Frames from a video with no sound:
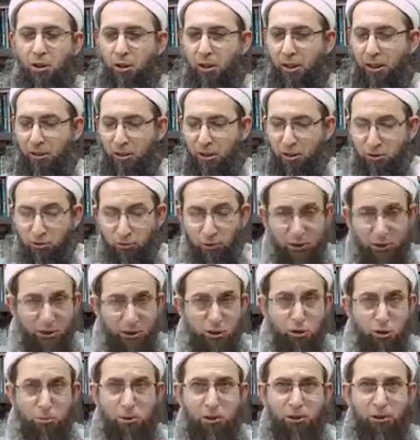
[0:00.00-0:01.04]
and his witness
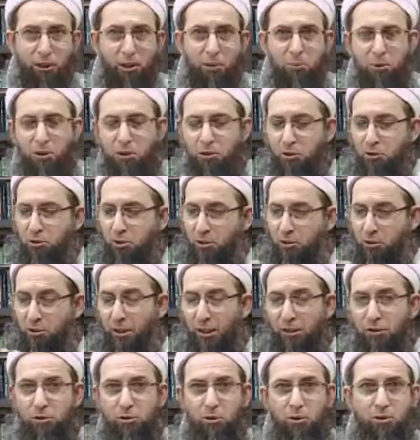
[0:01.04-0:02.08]
to be credible? He says,
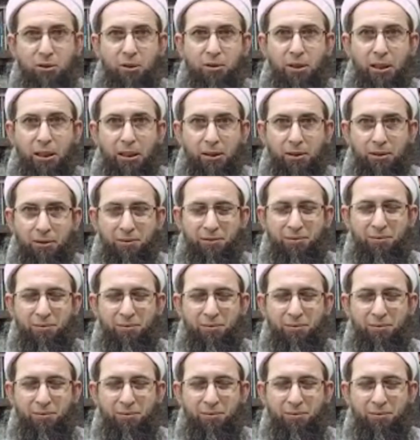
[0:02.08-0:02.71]
that's not the thing.